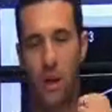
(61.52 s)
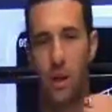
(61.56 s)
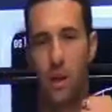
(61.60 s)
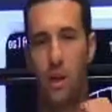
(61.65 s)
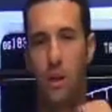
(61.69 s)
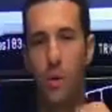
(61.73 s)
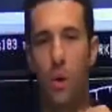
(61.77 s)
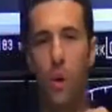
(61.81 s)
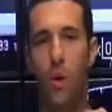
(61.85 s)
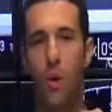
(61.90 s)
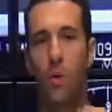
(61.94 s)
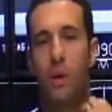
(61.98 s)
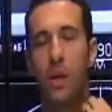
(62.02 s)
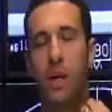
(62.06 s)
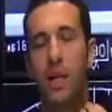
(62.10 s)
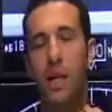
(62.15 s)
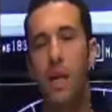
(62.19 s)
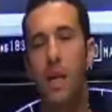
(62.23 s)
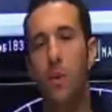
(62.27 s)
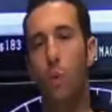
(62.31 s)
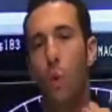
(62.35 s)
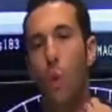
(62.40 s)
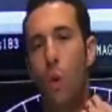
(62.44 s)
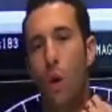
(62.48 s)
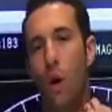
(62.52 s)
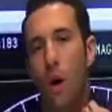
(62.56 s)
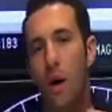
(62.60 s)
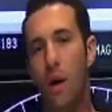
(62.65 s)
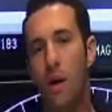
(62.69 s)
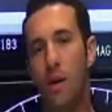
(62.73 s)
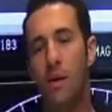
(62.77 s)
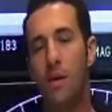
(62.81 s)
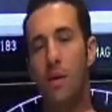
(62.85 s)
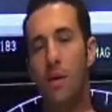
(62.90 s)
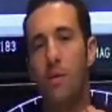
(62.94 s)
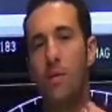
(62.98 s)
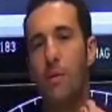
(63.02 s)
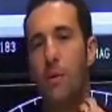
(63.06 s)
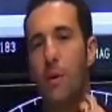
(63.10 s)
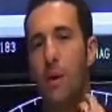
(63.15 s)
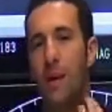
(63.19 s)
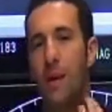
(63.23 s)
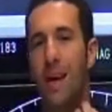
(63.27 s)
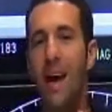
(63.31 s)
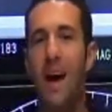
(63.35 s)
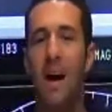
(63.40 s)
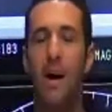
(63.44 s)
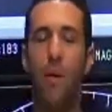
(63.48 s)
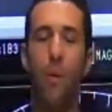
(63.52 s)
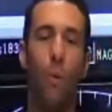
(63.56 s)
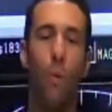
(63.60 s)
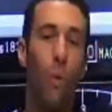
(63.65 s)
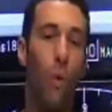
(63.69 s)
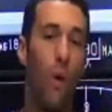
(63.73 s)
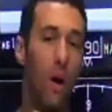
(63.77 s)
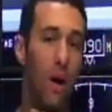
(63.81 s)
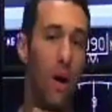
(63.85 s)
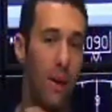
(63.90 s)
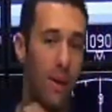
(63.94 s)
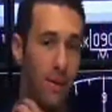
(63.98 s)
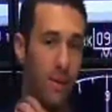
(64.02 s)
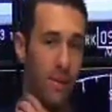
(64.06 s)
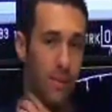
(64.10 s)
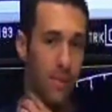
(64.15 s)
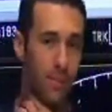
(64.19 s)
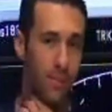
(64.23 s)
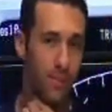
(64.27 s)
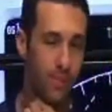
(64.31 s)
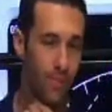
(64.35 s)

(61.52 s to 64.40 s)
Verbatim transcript: You only need one for a cat one.